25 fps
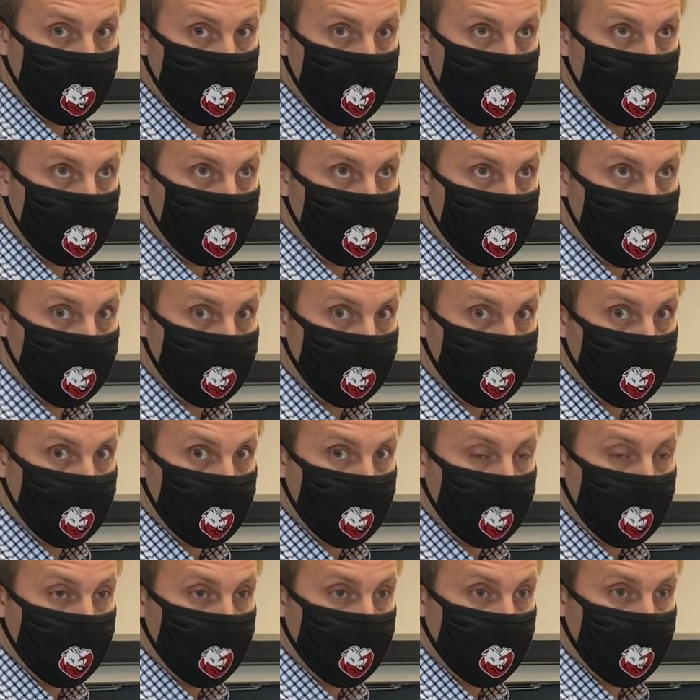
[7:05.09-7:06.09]
right at that, there
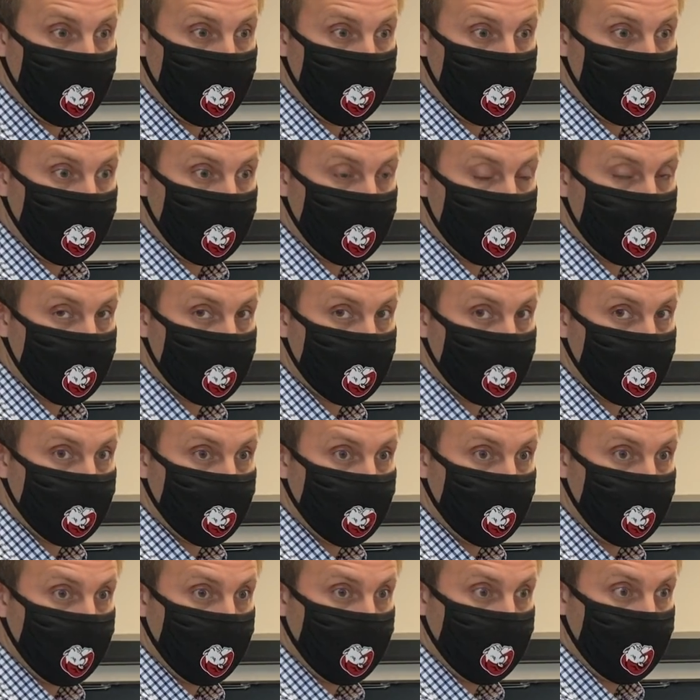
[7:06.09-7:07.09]
you go. We're going to
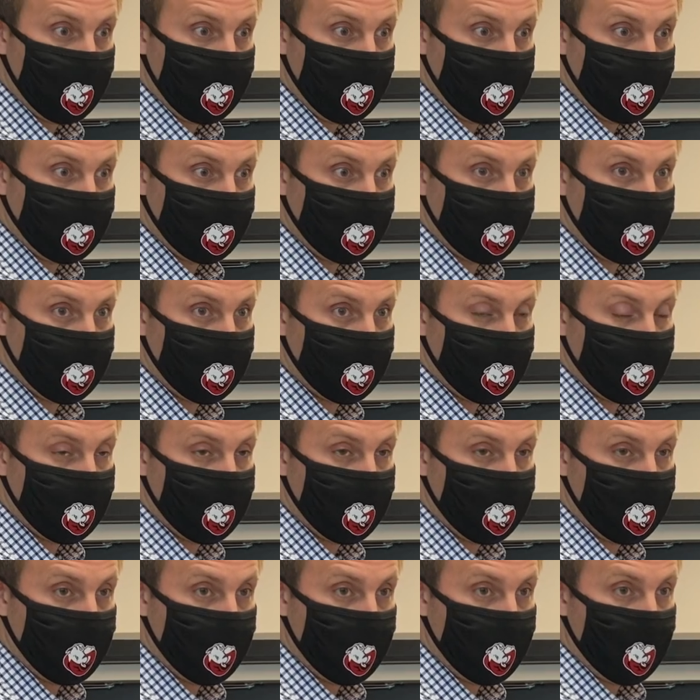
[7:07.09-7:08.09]
scoop a little bit.
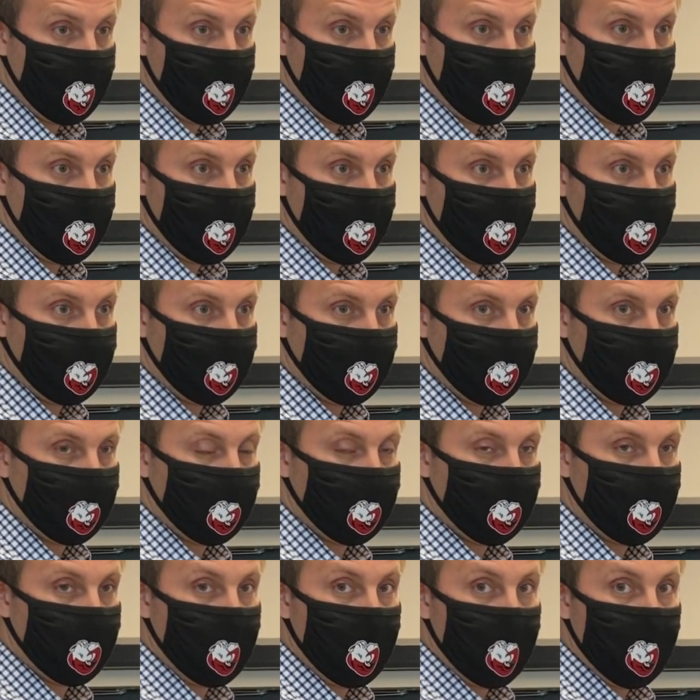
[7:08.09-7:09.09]

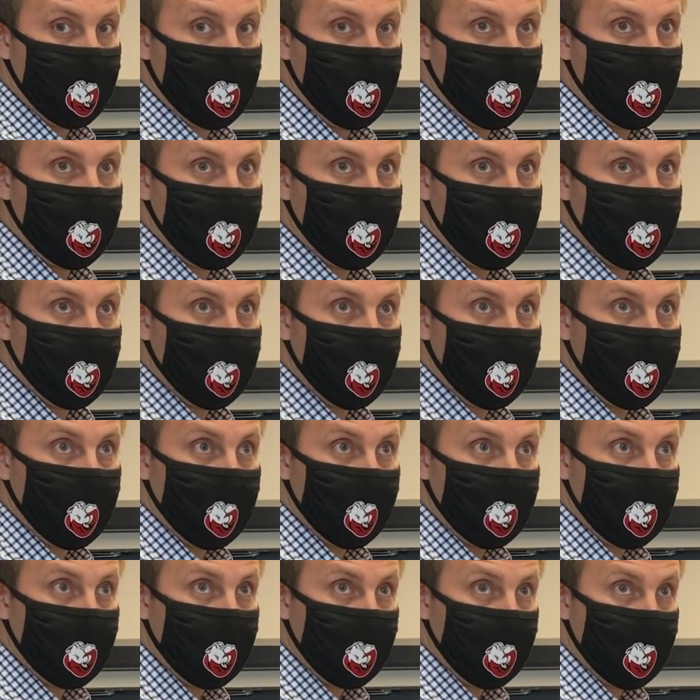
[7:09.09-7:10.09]
Good.
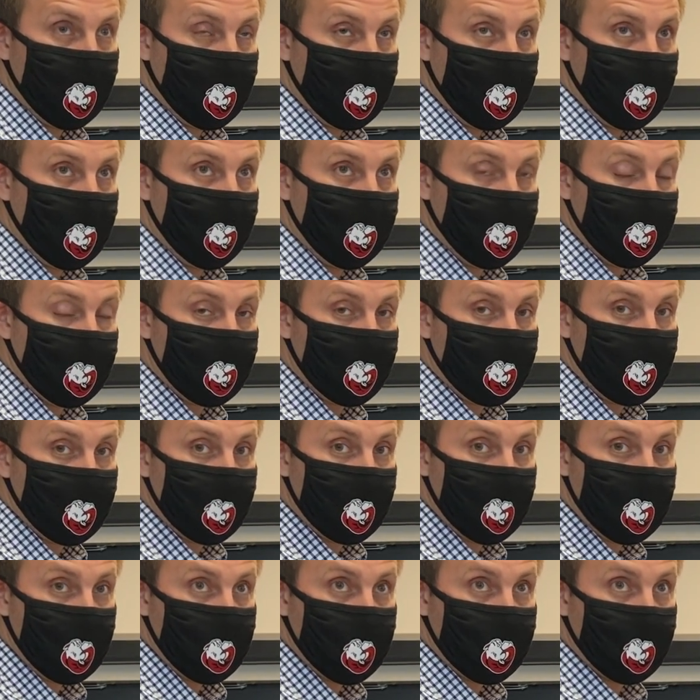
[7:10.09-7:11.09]
And this
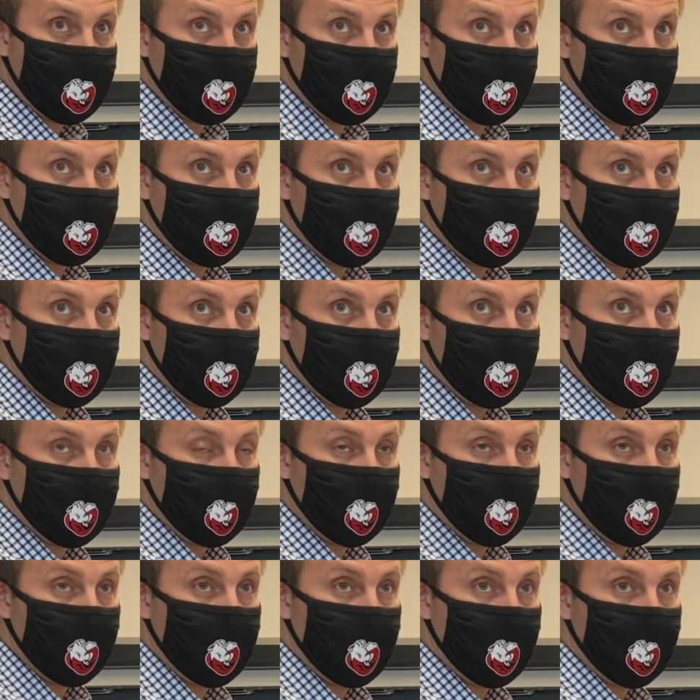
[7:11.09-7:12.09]
position
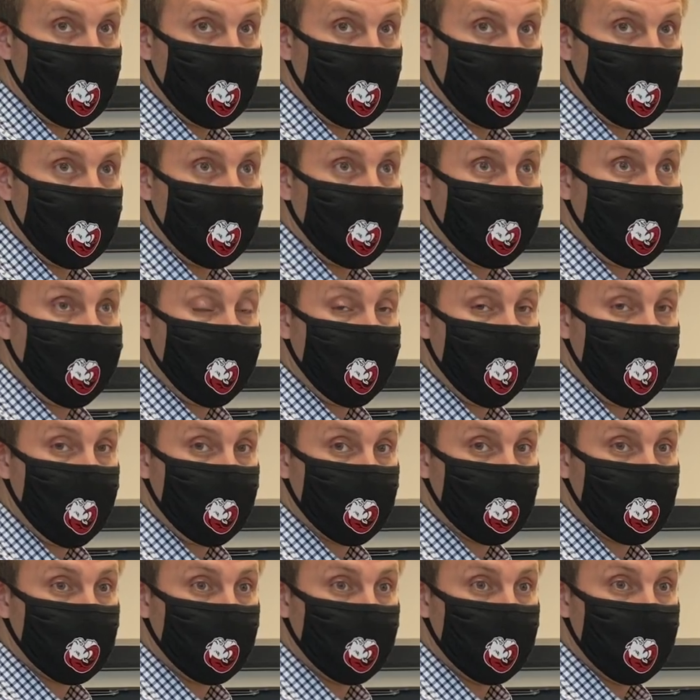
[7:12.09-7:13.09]
can
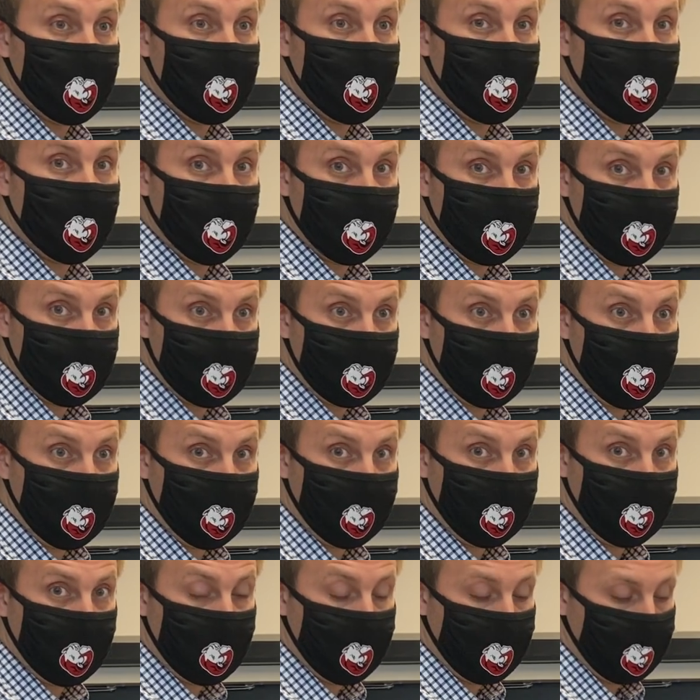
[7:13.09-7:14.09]
also be done in
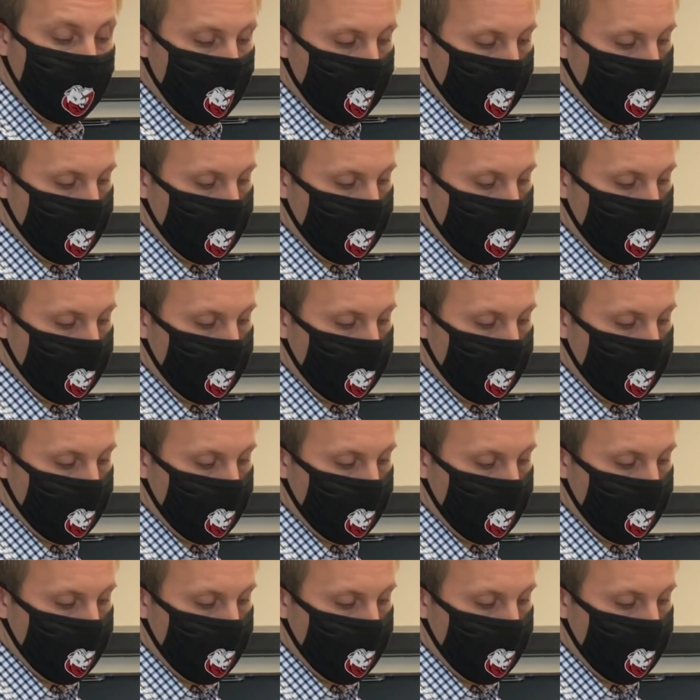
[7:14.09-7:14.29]
sideline.